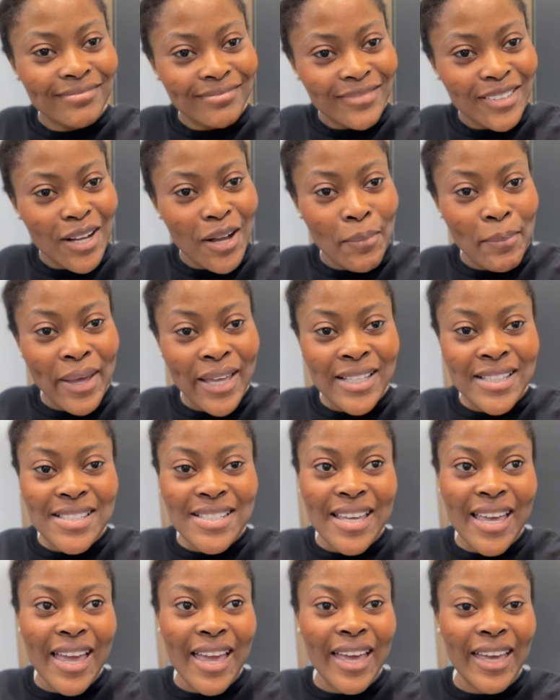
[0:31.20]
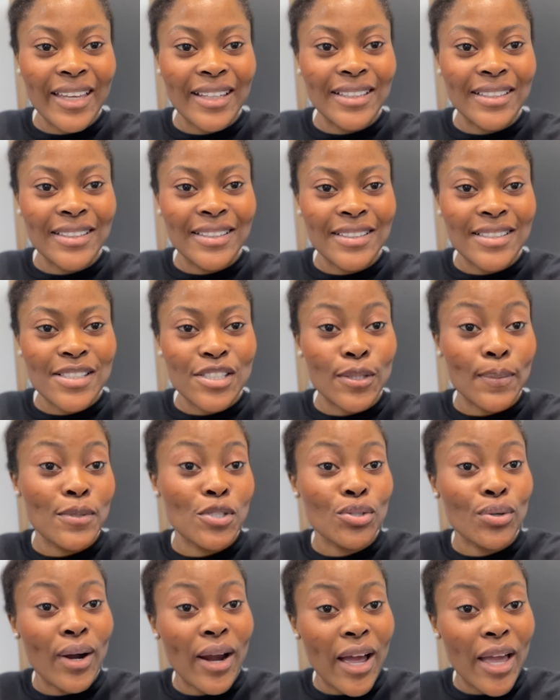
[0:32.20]
comment and
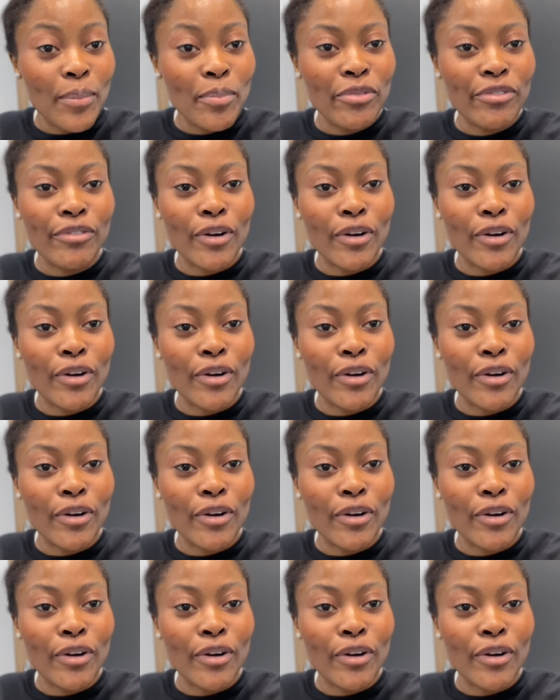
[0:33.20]
subscribe